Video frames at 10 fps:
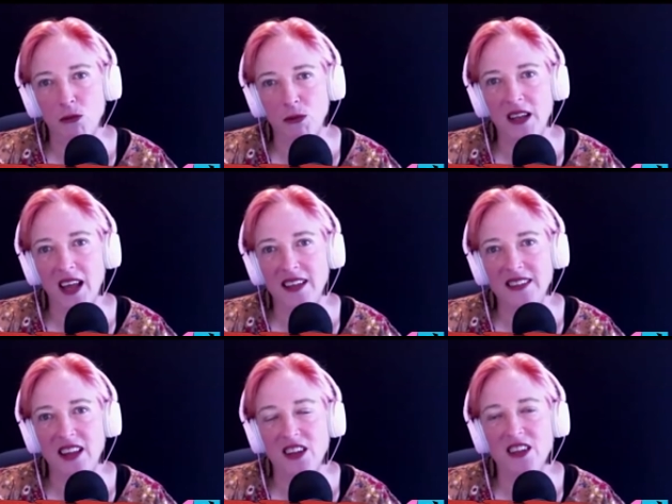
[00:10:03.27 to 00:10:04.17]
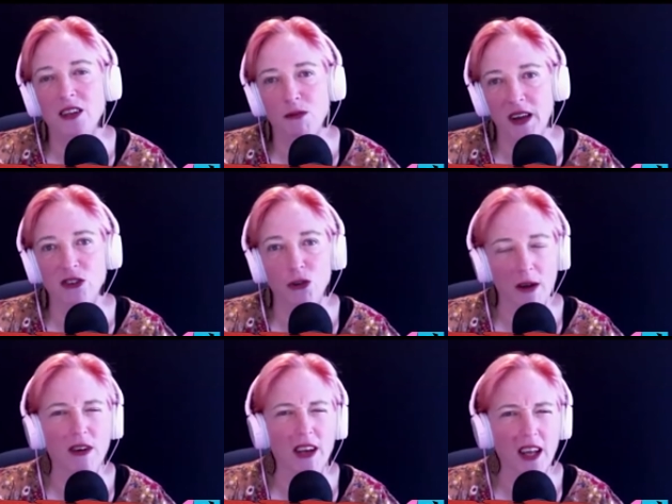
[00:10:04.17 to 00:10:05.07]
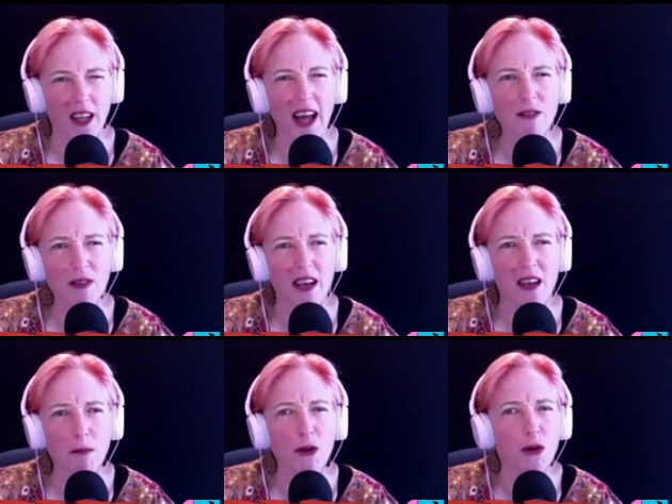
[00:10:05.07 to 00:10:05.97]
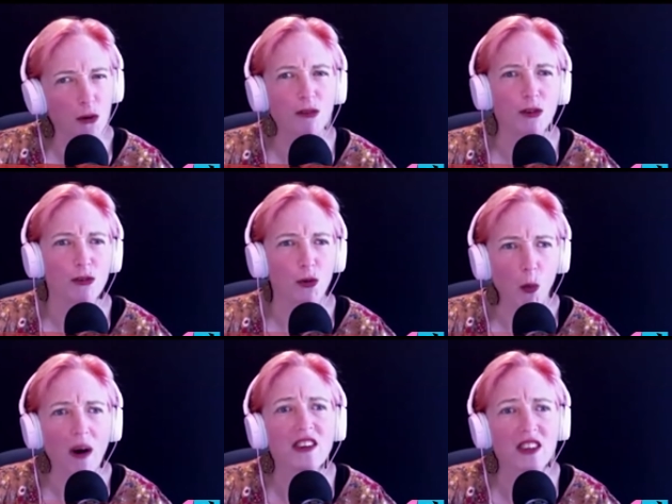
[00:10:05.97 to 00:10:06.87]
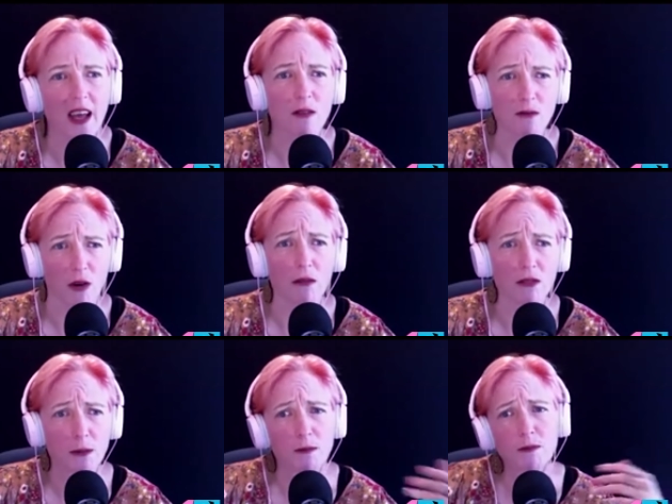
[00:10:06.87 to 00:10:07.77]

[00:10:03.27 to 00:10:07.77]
to realize that this affects your everyday life and it behooves you to want to get involved?